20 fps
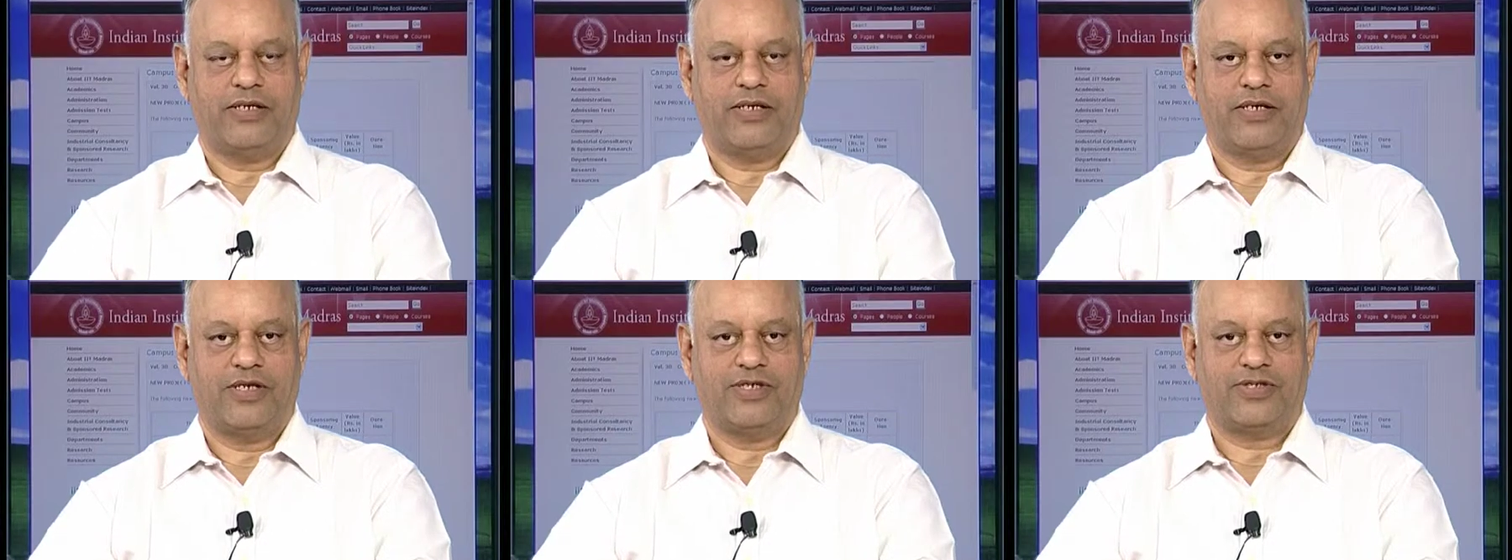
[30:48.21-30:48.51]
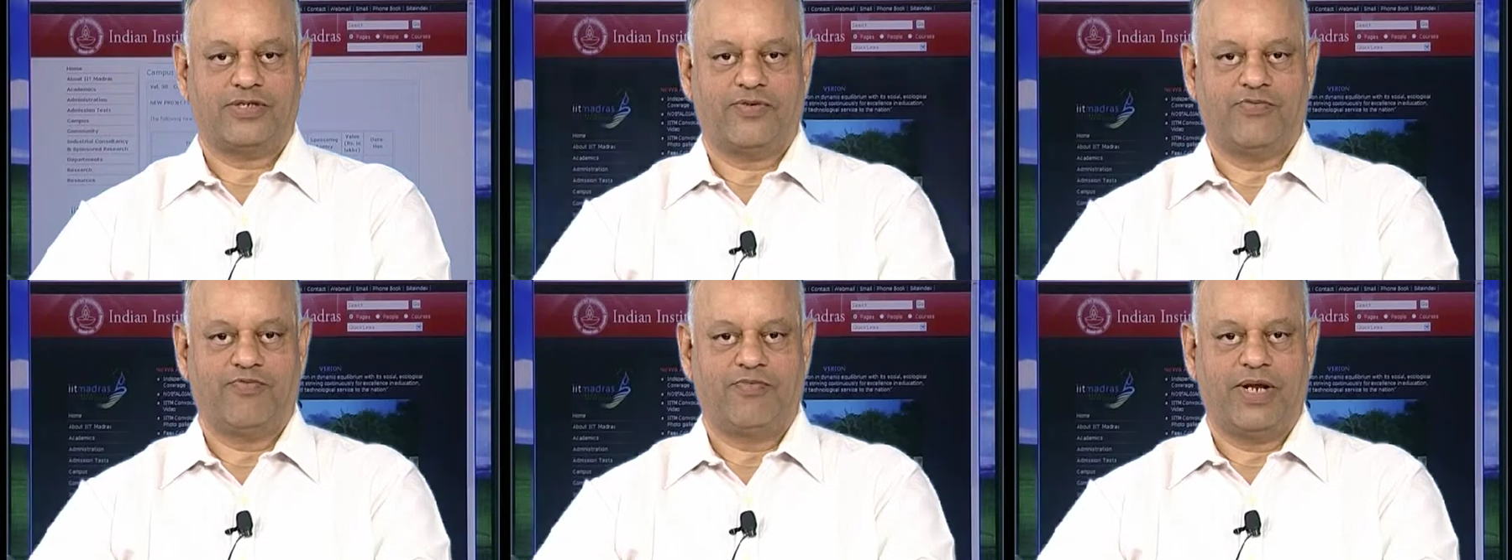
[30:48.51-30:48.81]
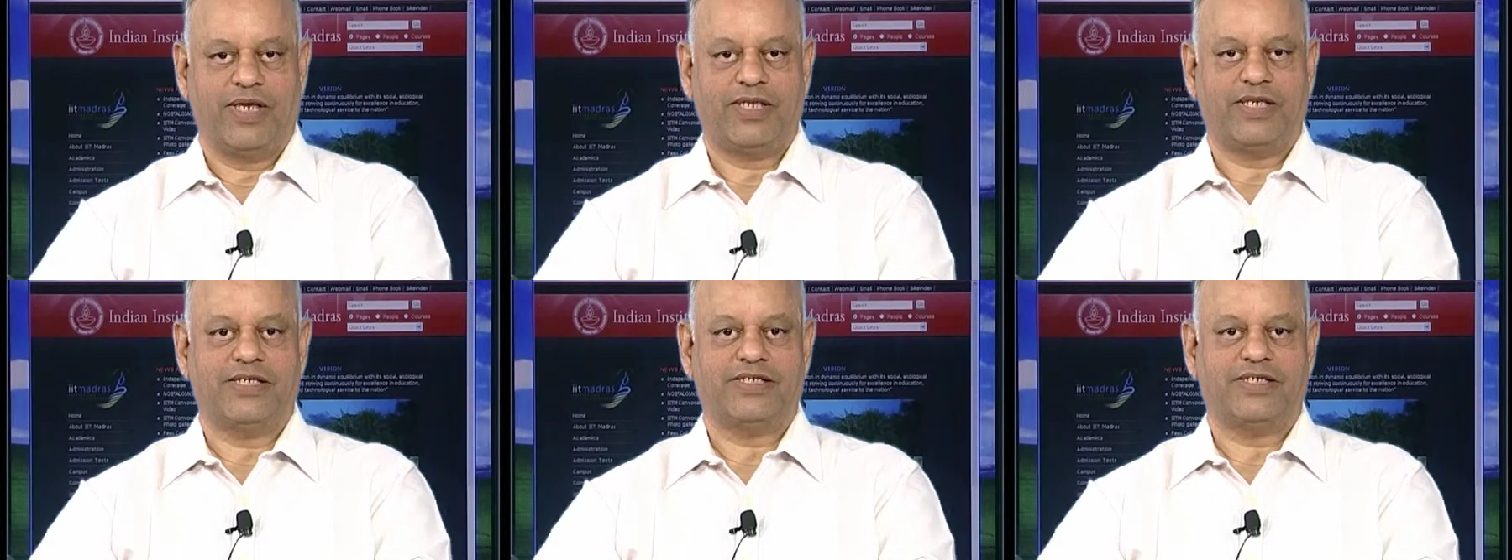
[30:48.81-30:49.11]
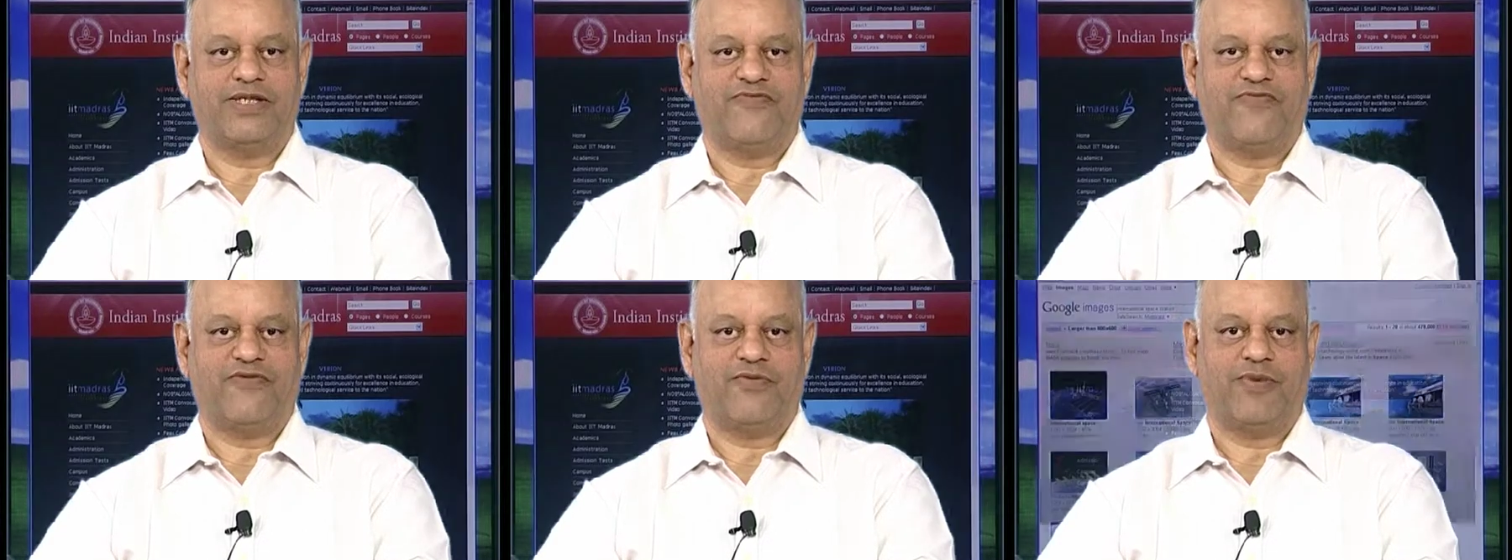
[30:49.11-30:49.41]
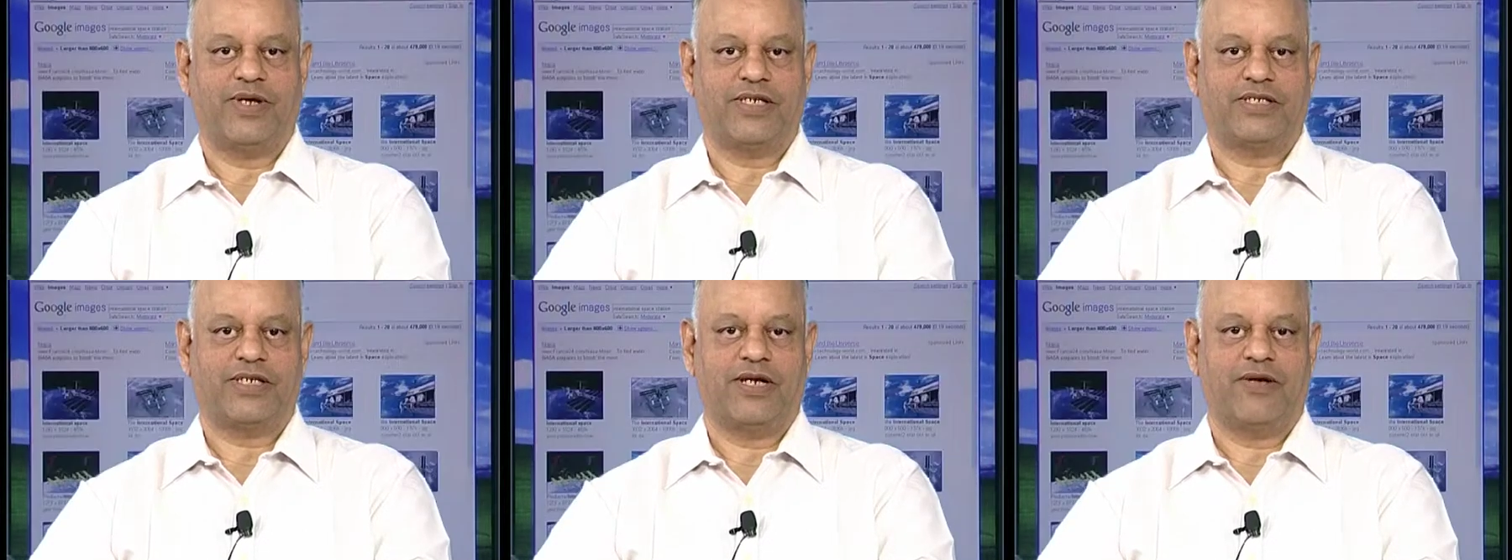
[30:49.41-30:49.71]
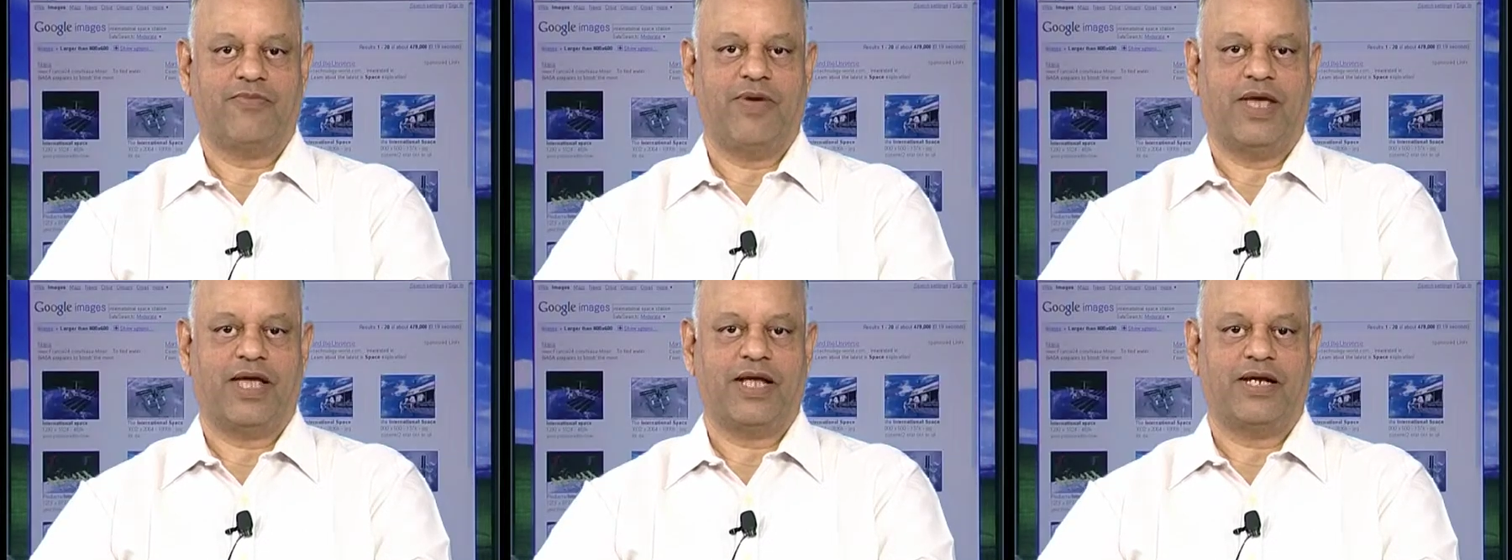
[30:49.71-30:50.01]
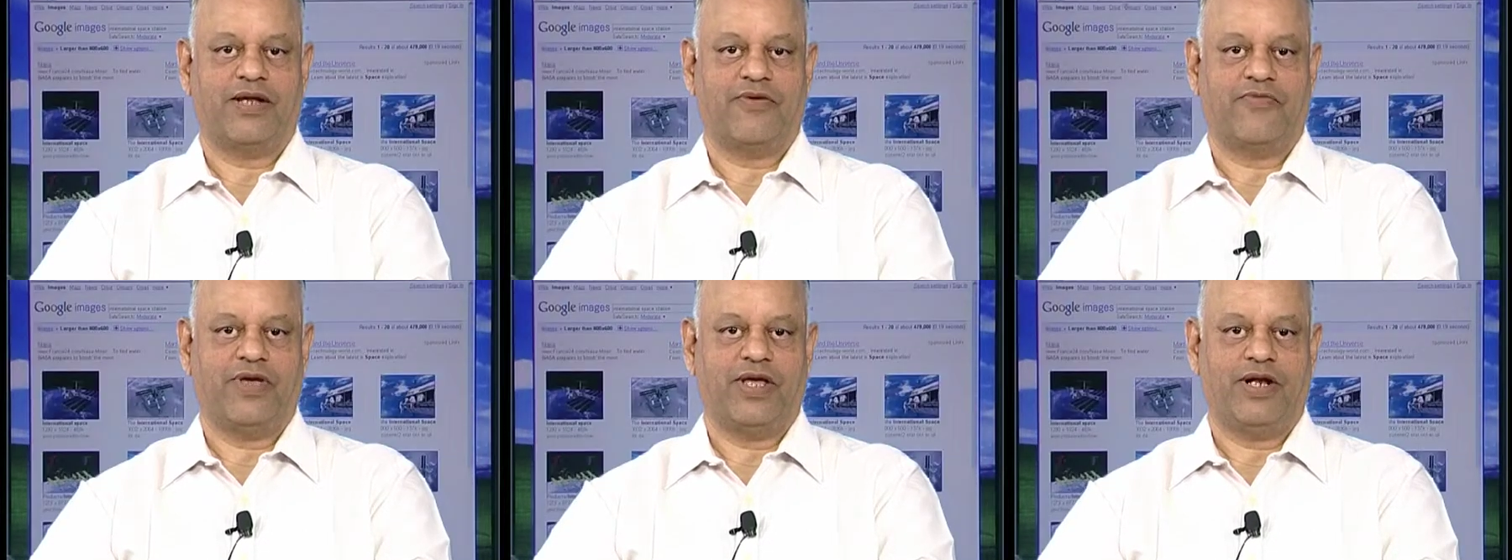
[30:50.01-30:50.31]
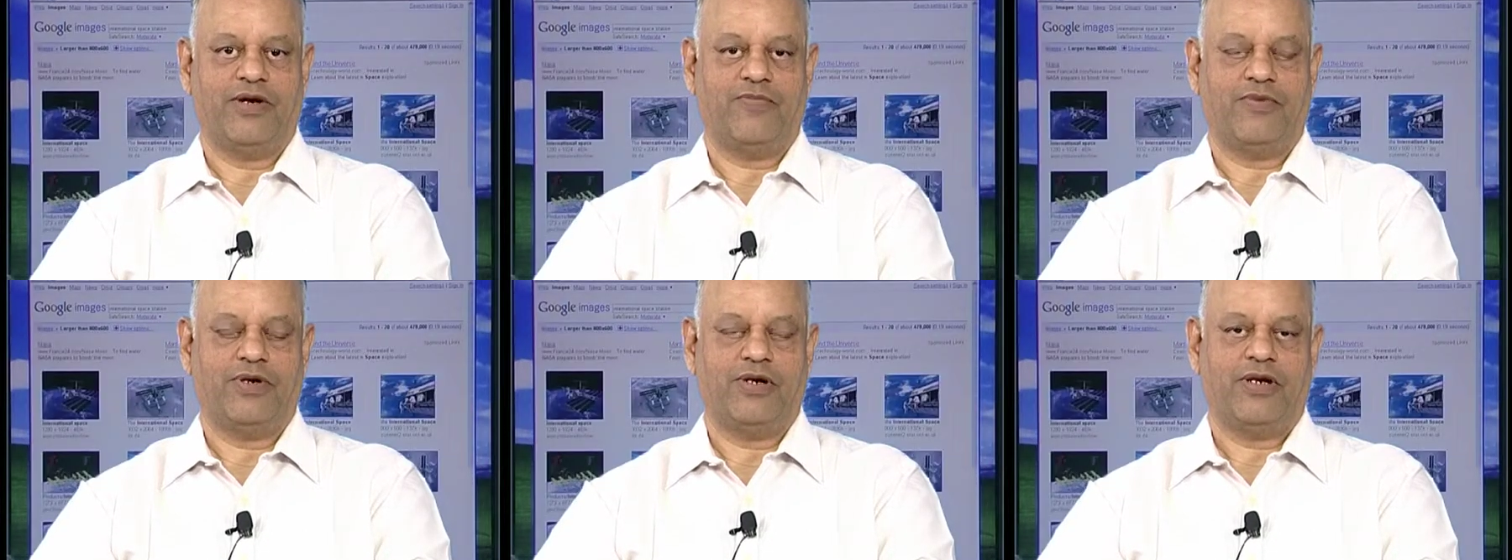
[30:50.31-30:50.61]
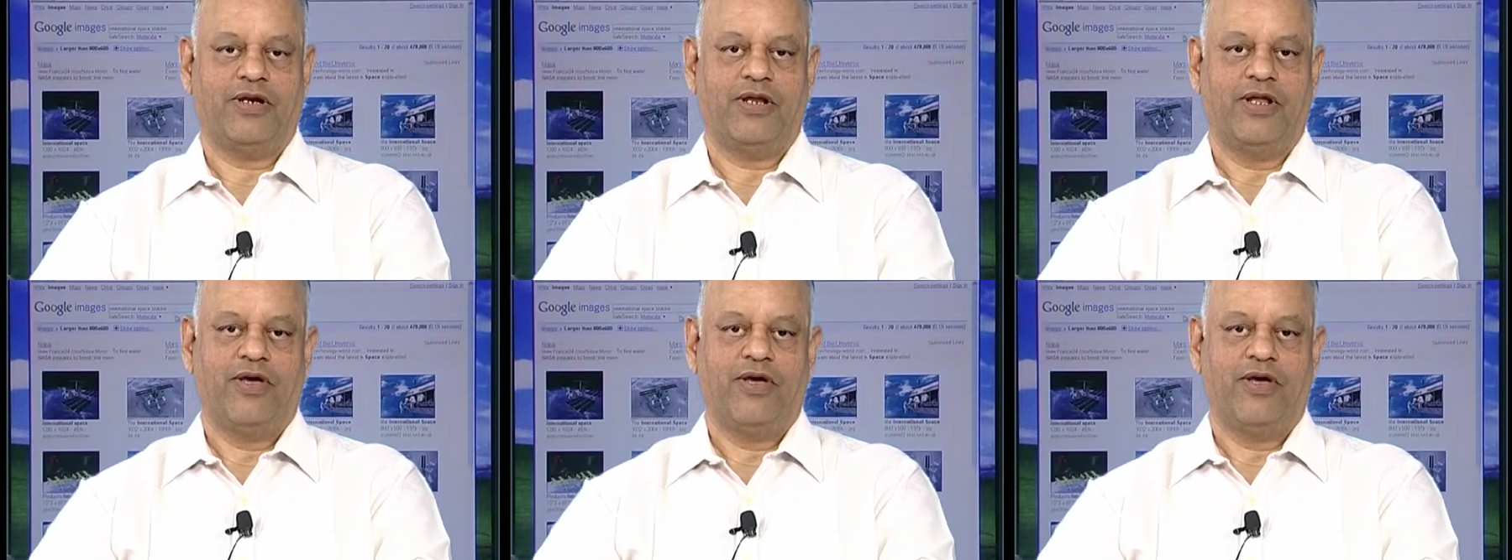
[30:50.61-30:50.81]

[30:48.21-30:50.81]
is to bring this information and make it available.